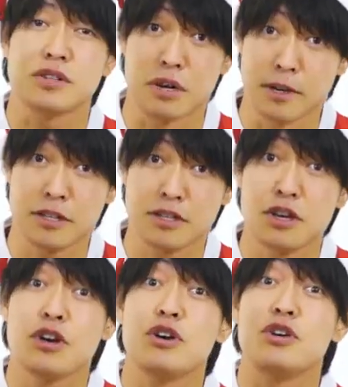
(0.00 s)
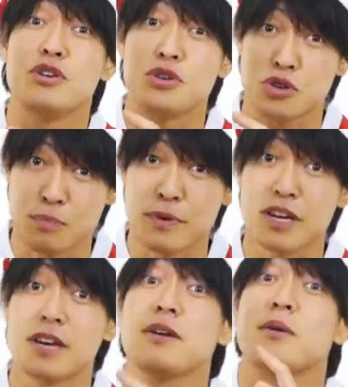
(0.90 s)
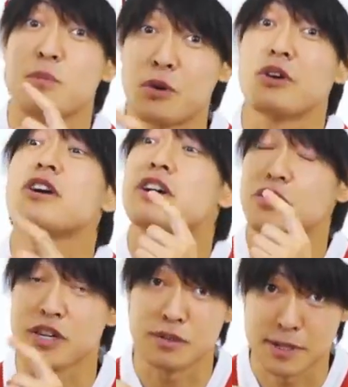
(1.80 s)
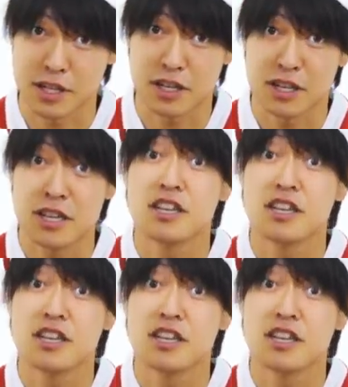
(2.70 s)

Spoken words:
Starbucks, you should make it more Christmassy.